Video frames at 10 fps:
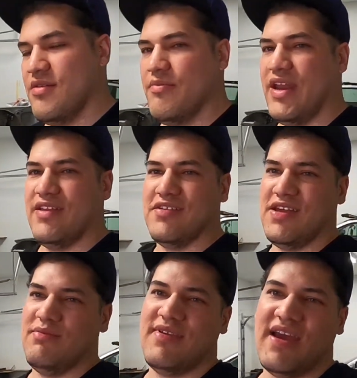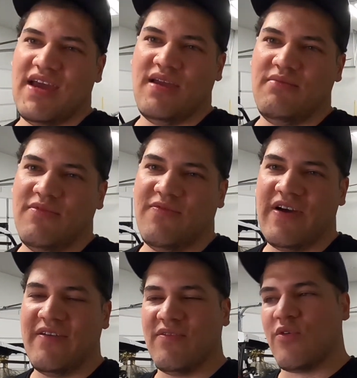But at the same time,
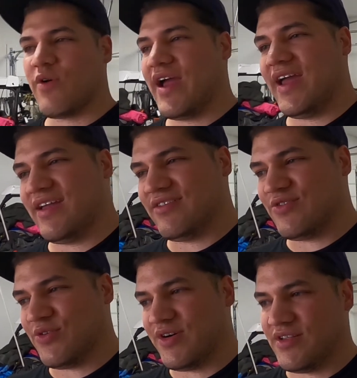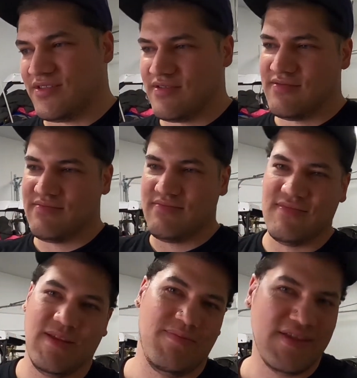$5,000 towards
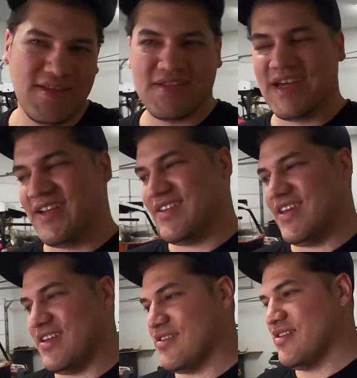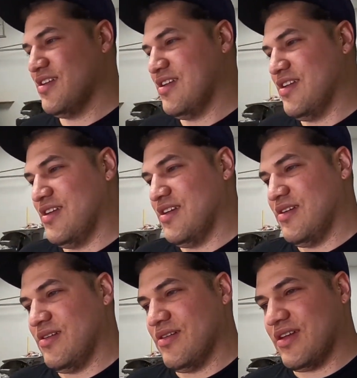the business side of things
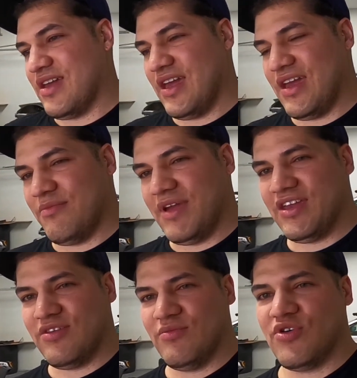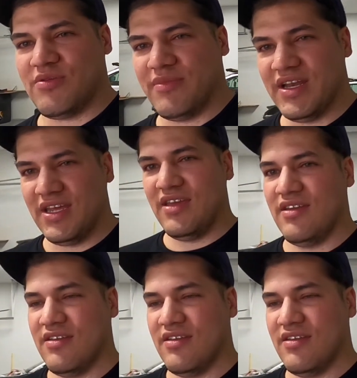can make you more money